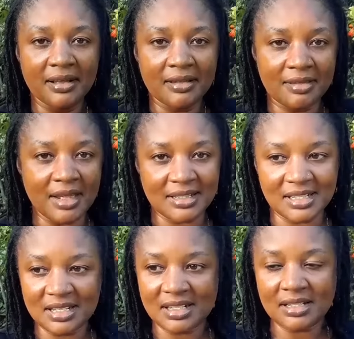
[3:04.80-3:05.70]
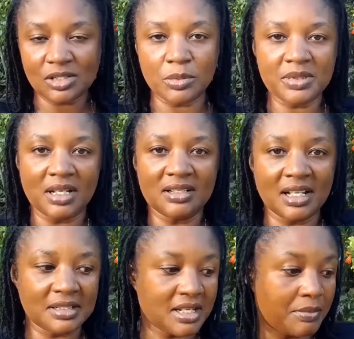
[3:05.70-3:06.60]
that is a substance
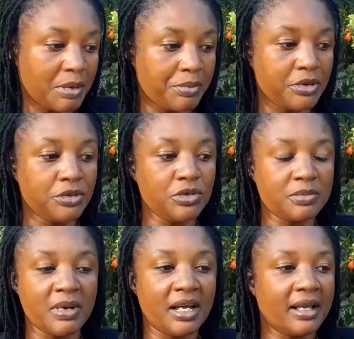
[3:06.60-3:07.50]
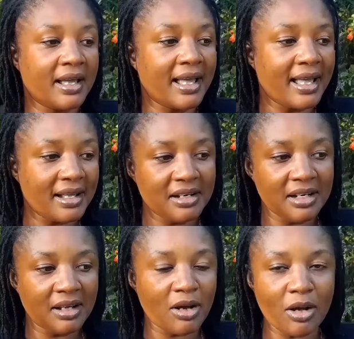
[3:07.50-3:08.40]
that can be produced by
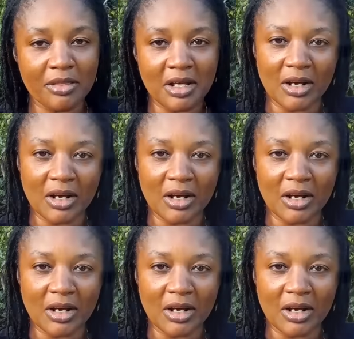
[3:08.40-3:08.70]
any other